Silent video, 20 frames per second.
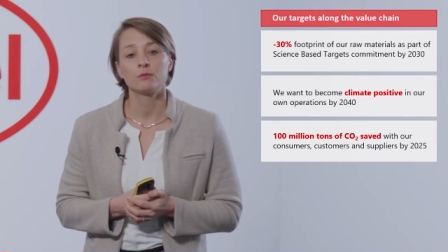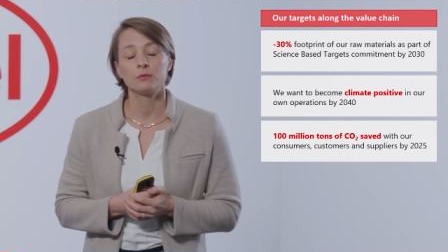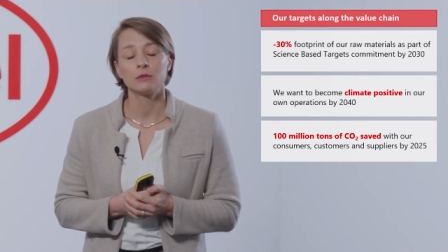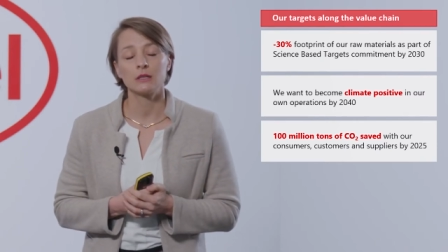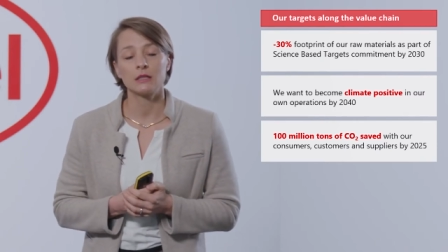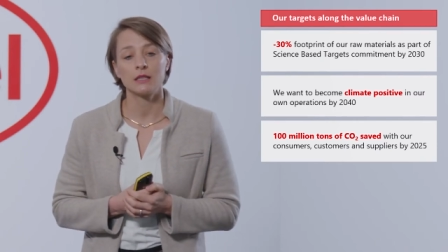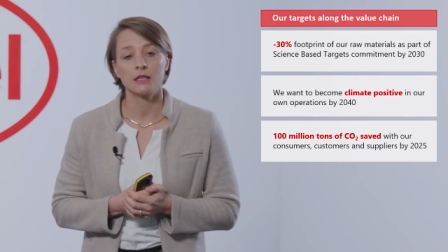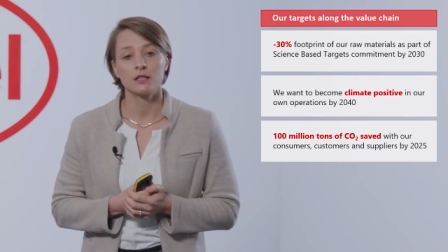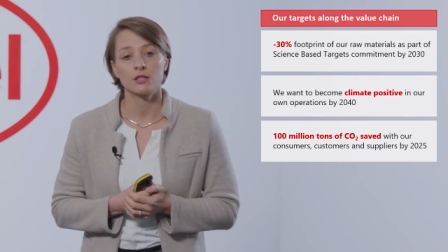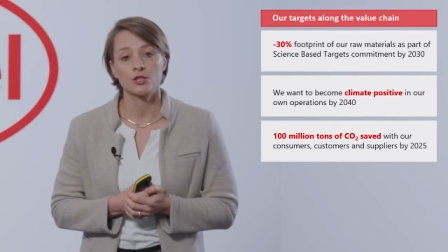
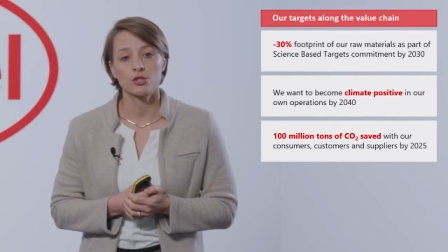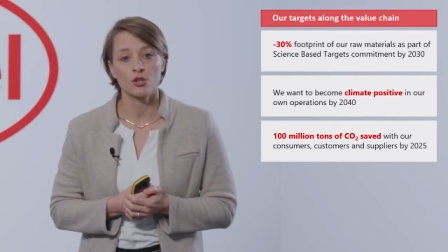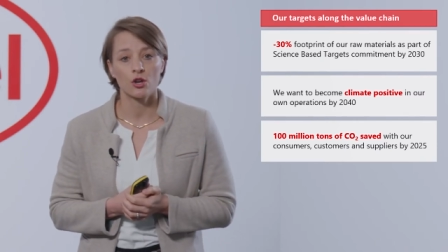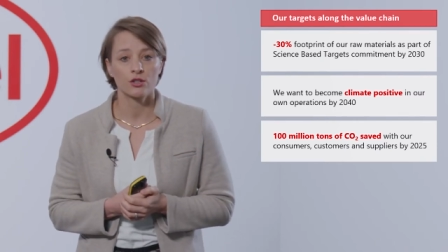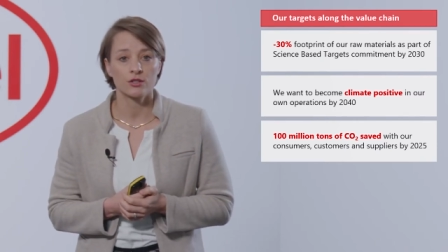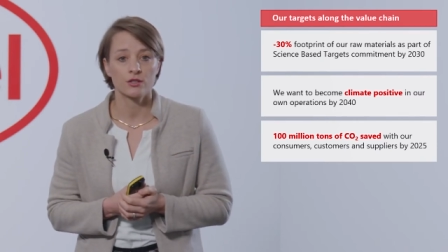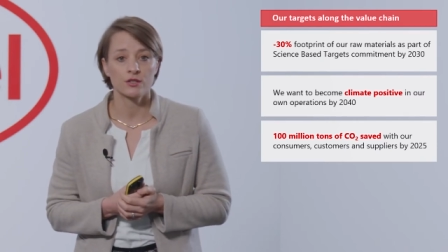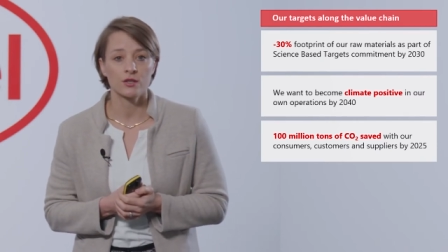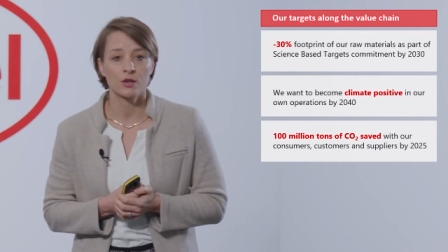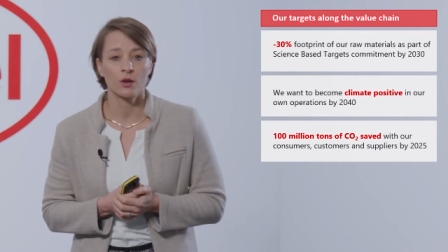million
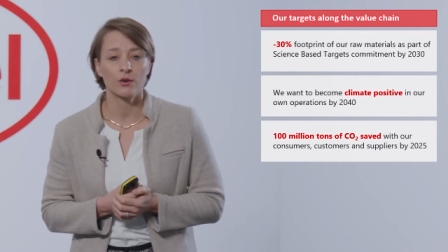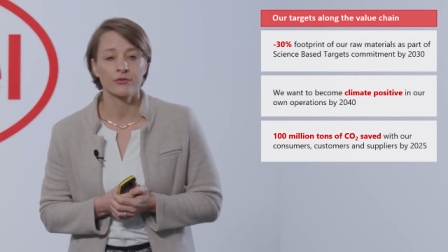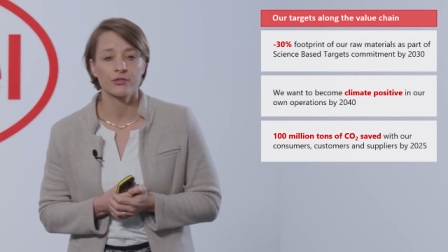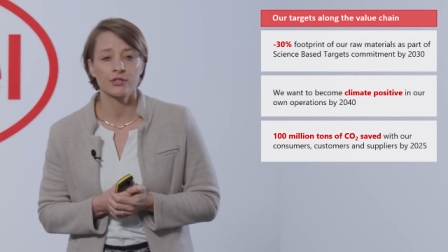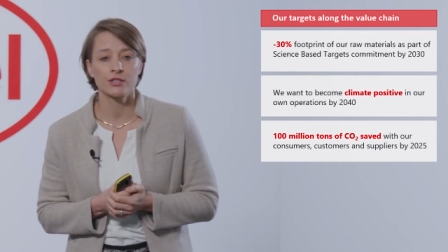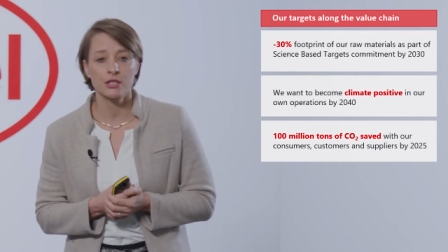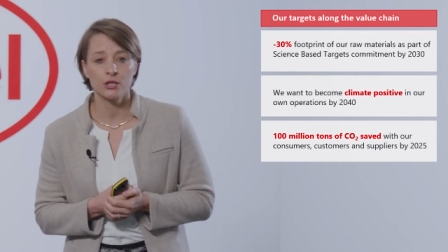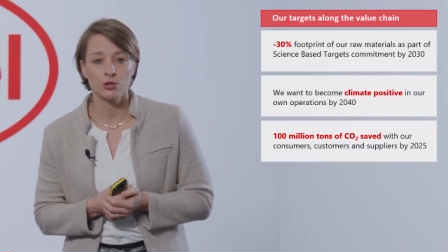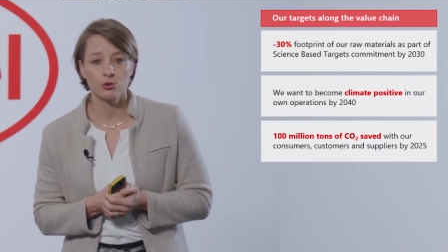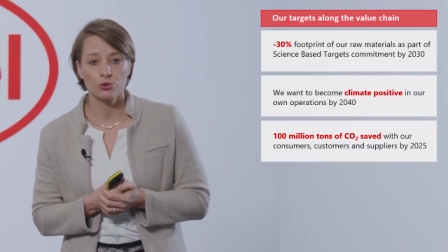tons of
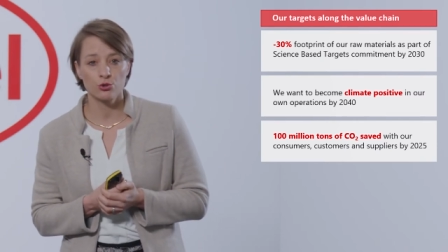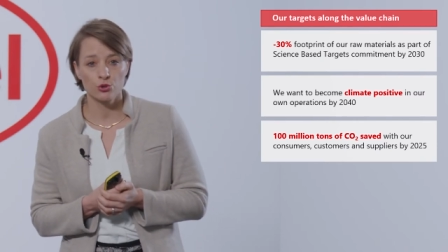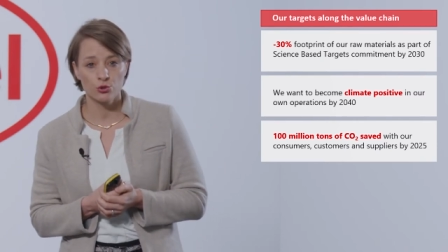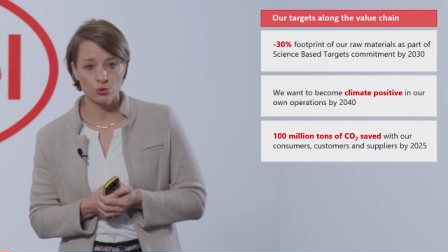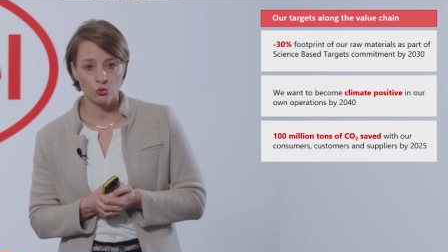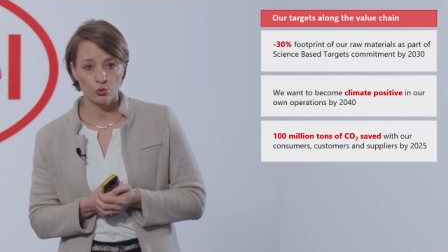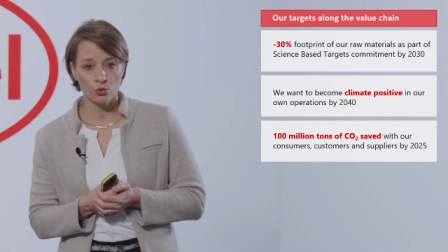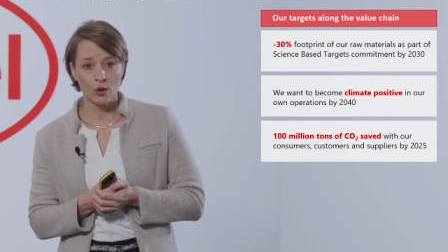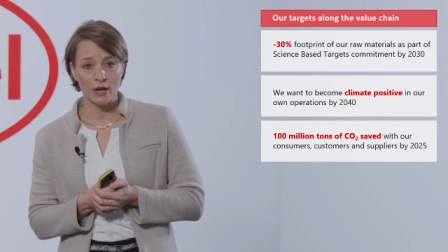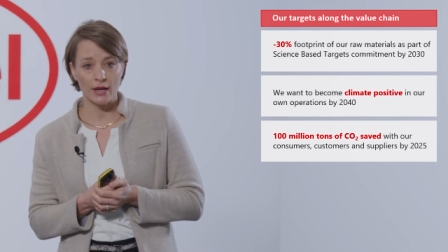
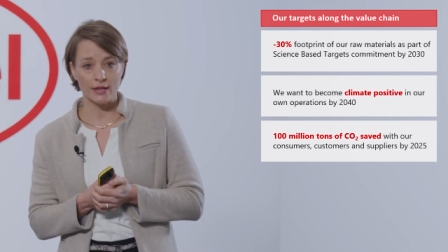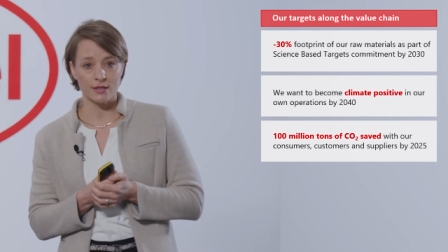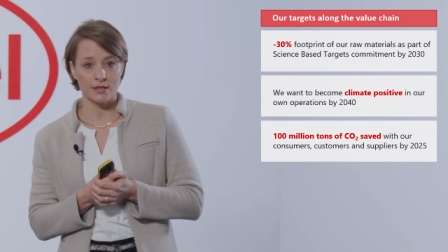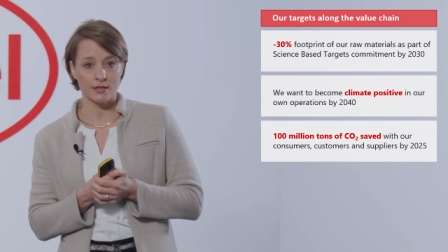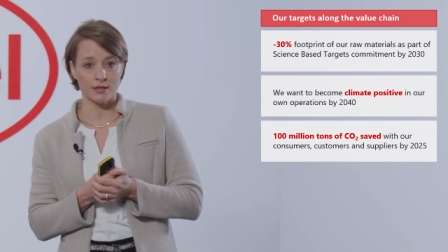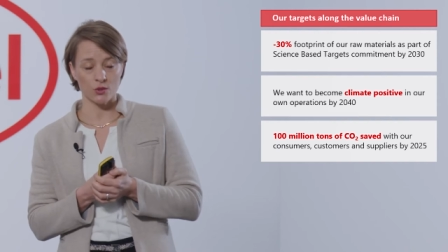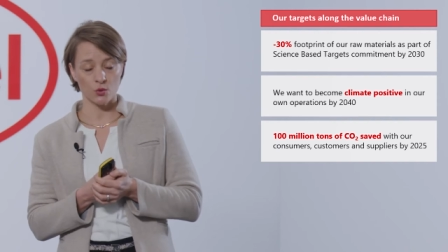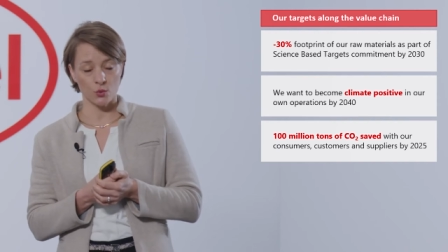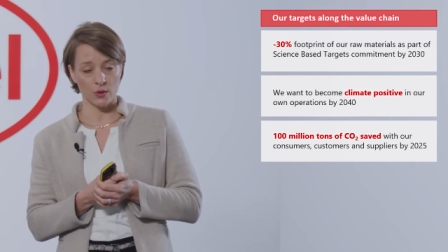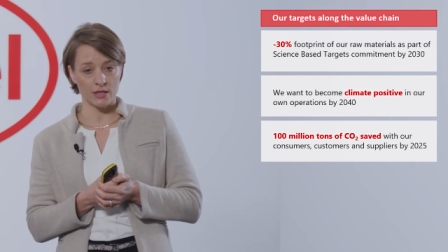CO2
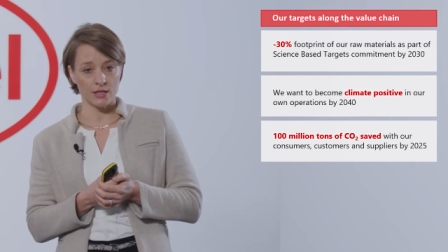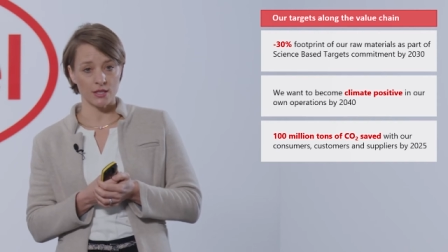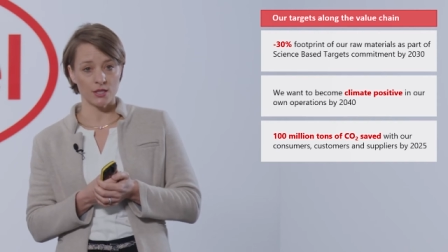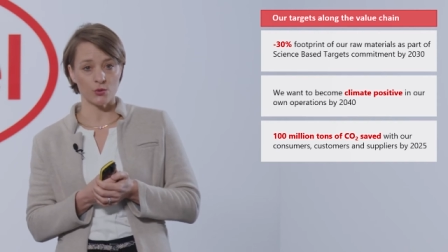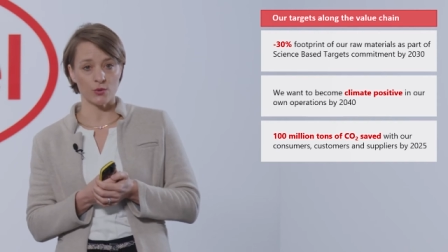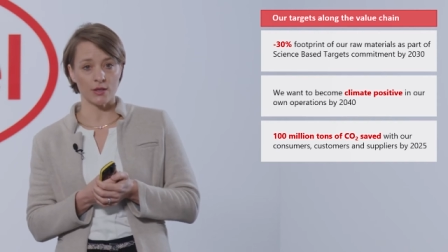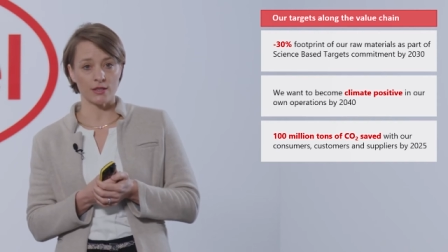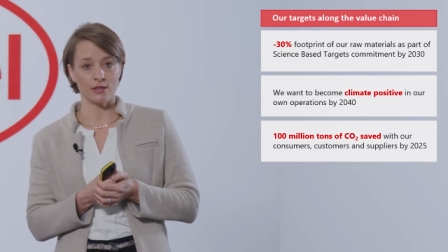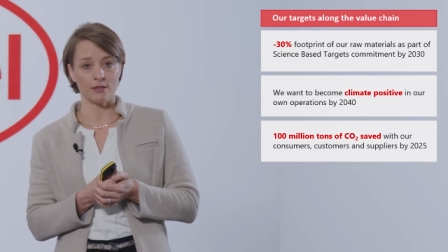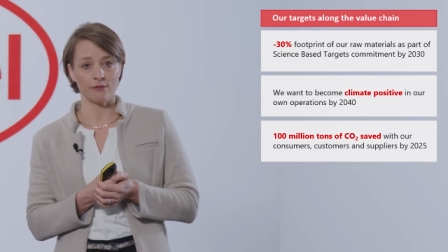until
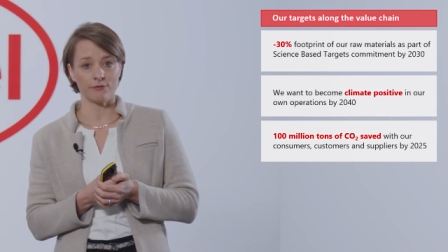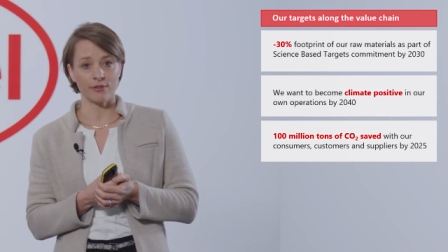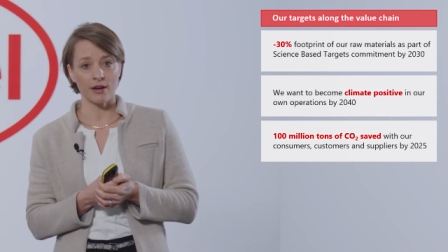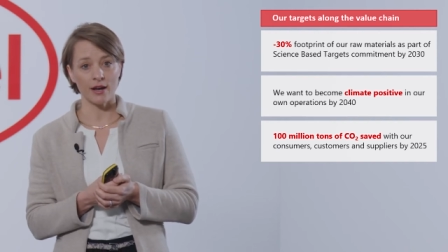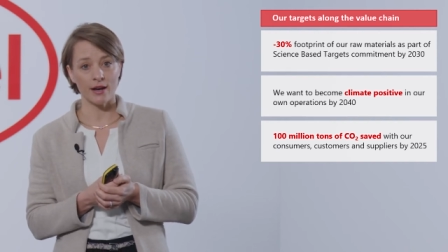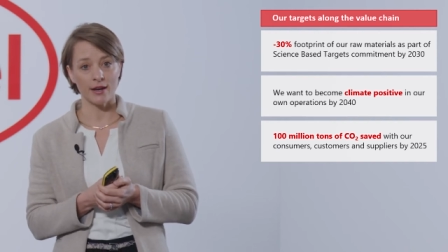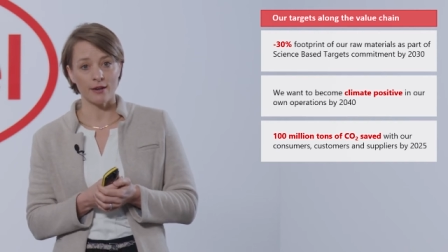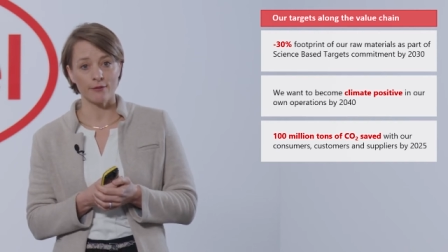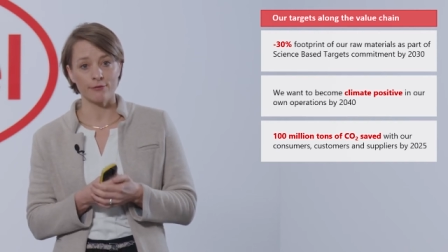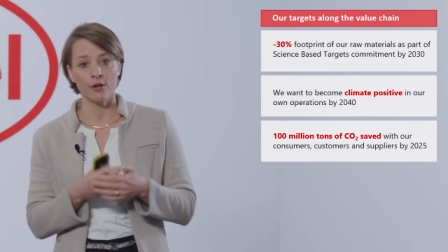
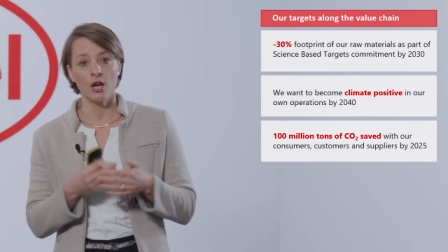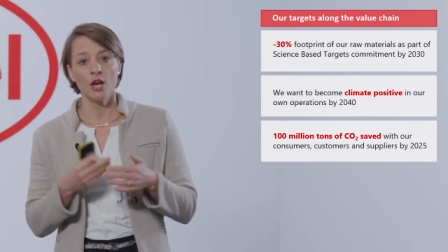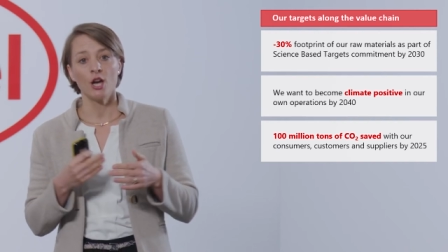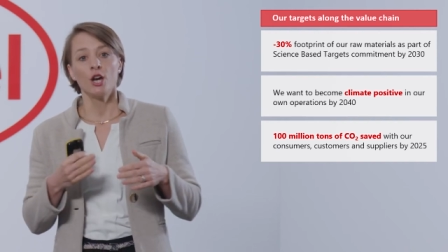2025